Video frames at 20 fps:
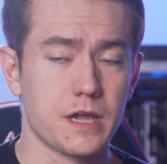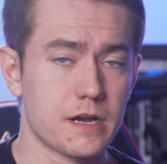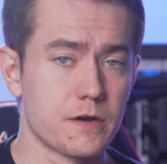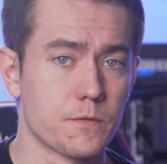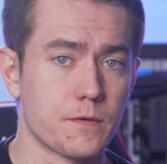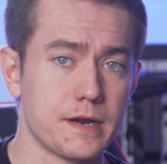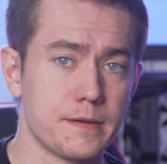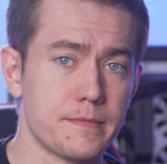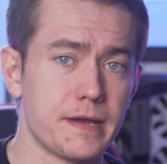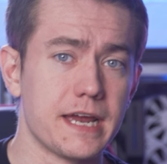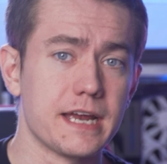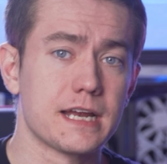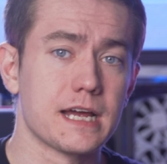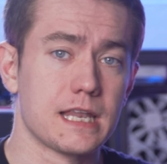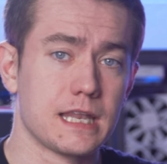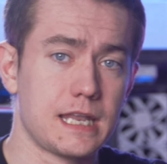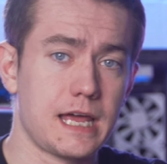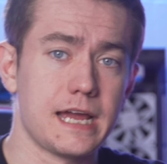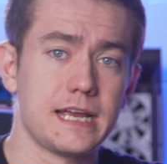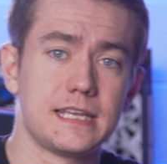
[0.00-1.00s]
get a
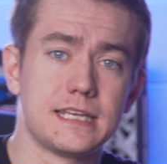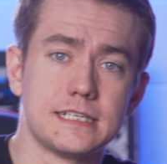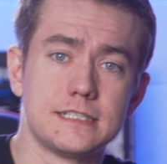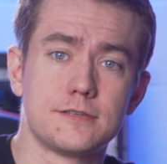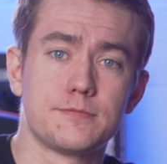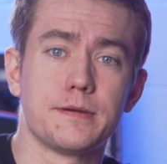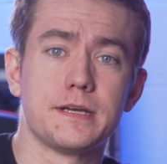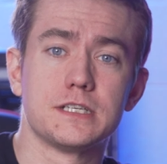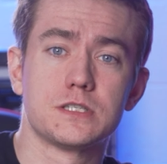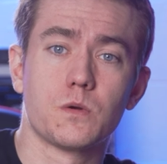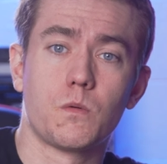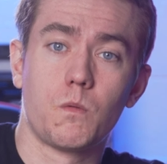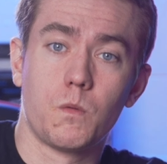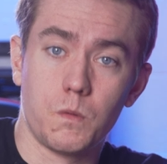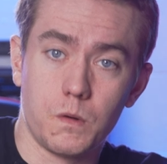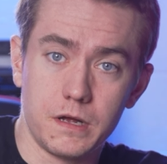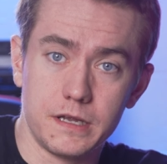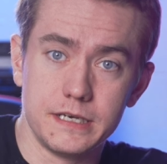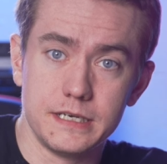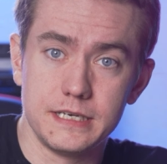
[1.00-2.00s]
remake like Dead Space
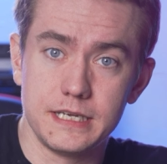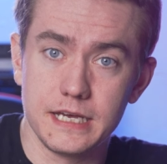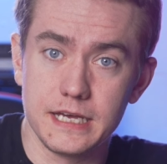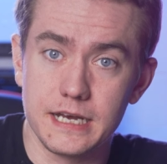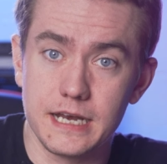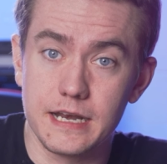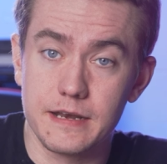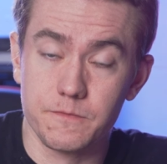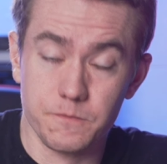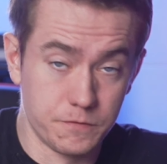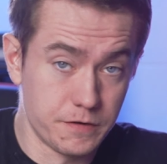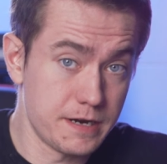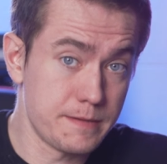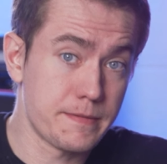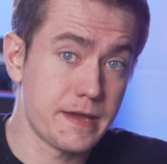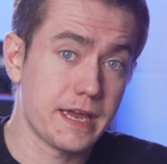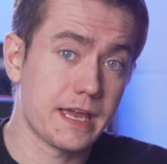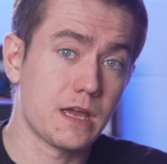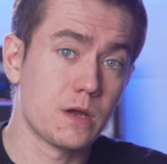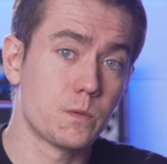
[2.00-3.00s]
1 did? And
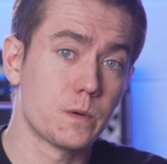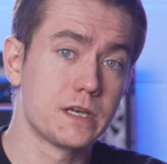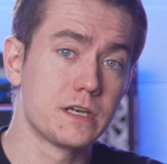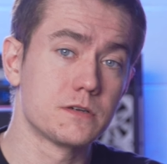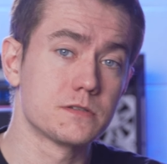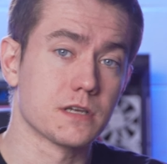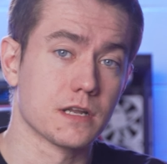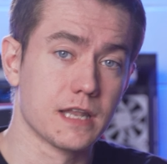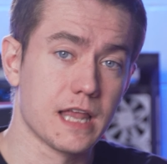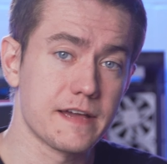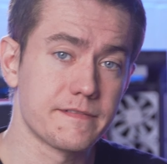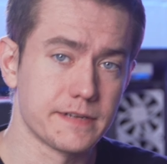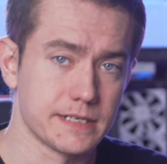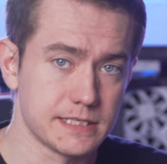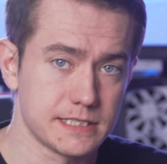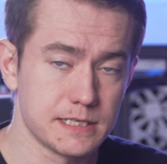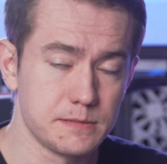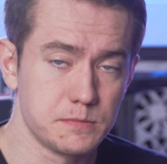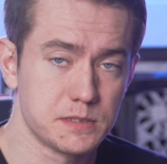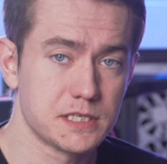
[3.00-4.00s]
remaking Windows
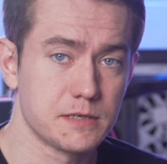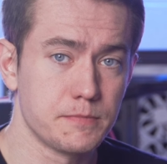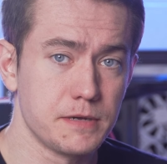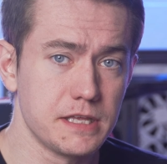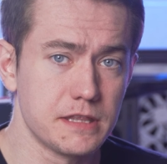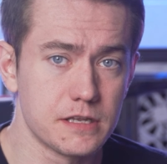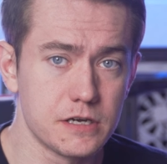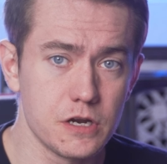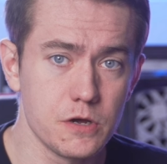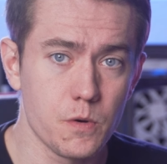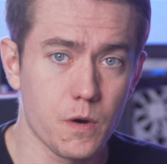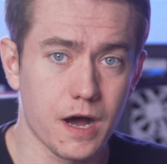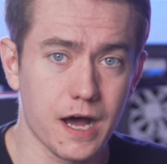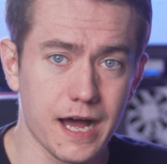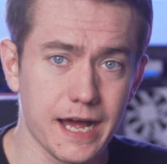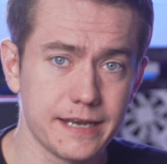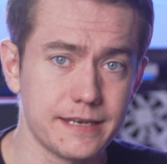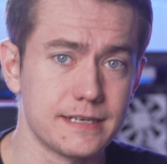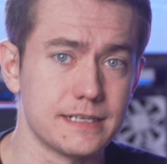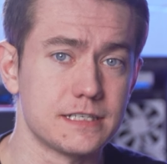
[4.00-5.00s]
11 seems to be the new
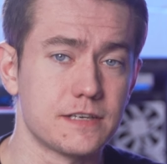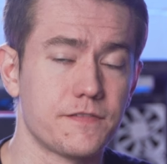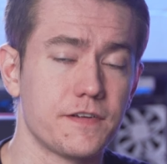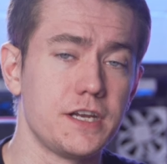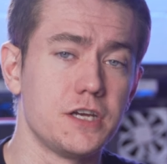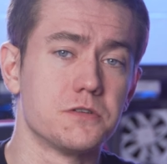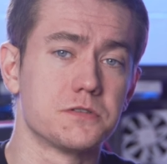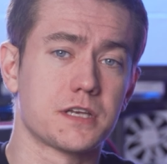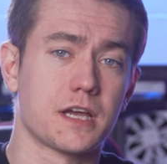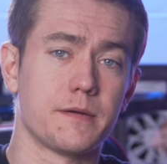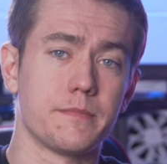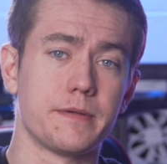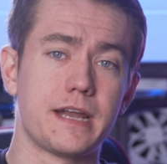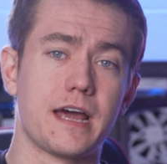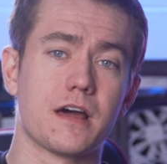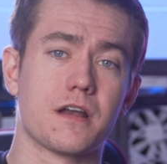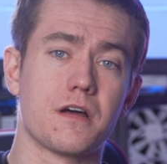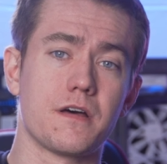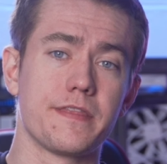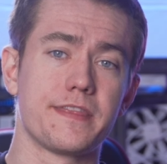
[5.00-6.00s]
hotness. Videos coming
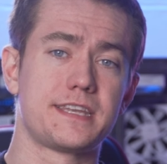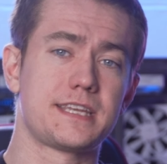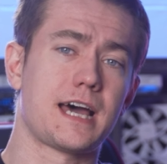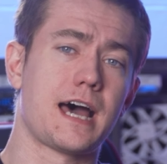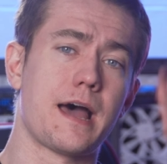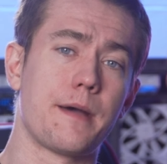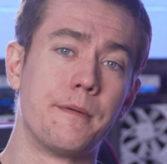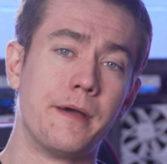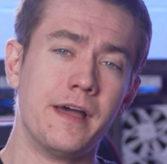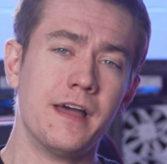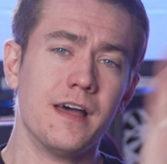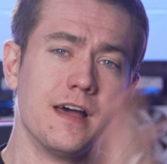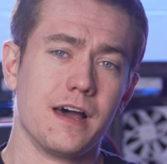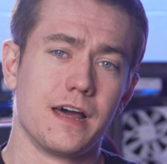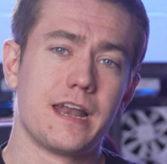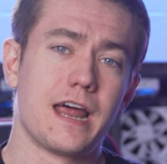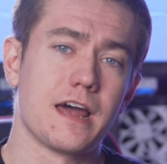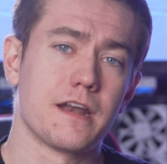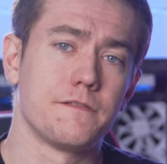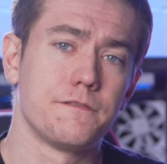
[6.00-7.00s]
out all the time
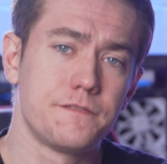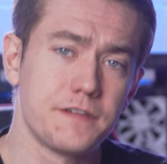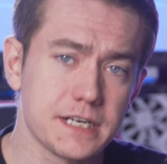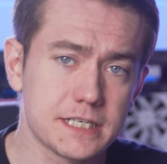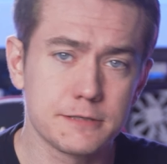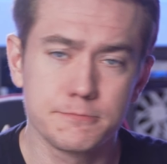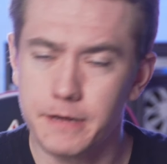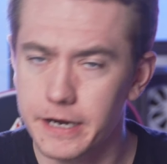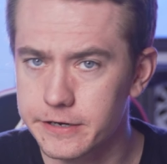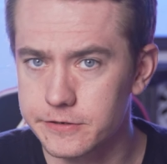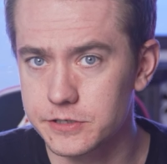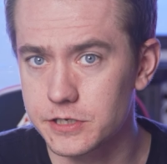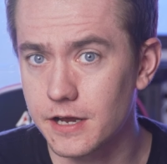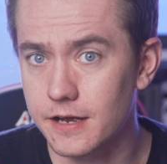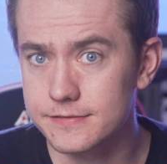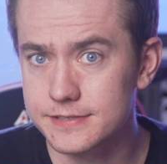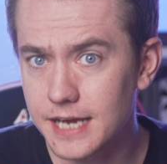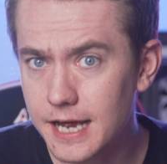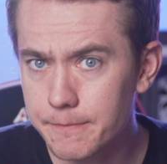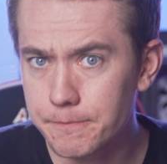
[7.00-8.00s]
on how to fix
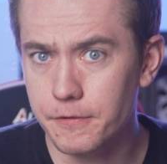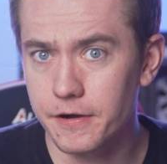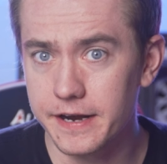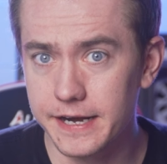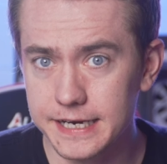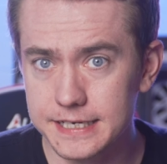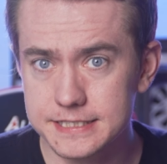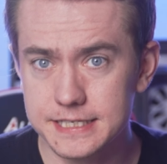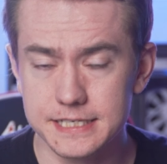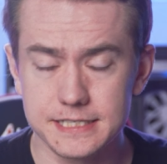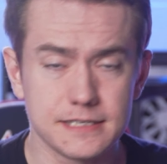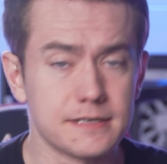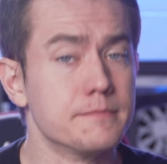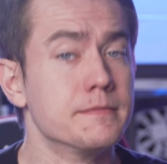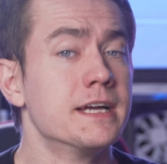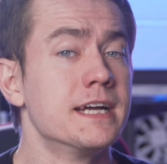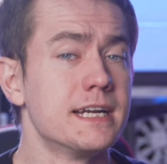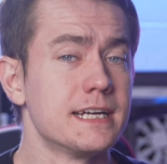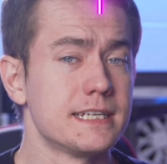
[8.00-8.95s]
Microsoft's operating system.